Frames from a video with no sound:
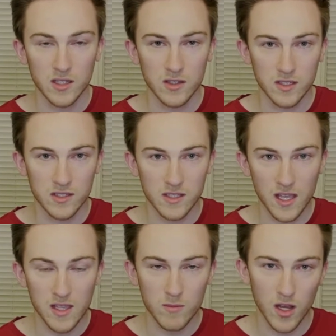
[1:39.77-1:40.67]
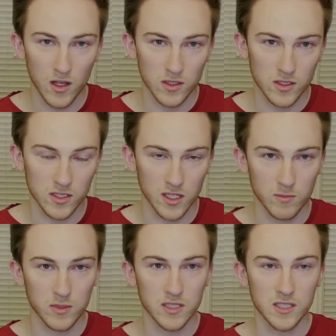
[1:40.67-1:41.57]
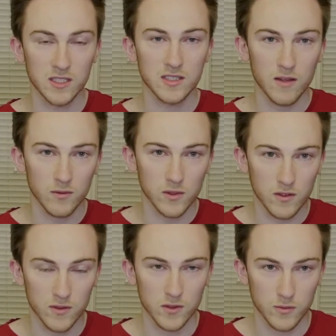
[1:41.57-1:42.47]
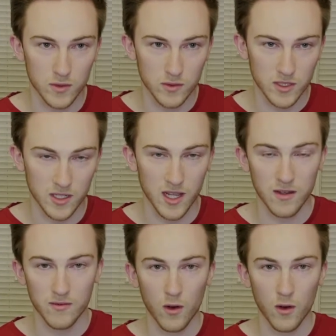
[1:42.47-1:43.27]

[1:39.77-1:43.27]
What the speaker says: the same color to complete several of your routes and have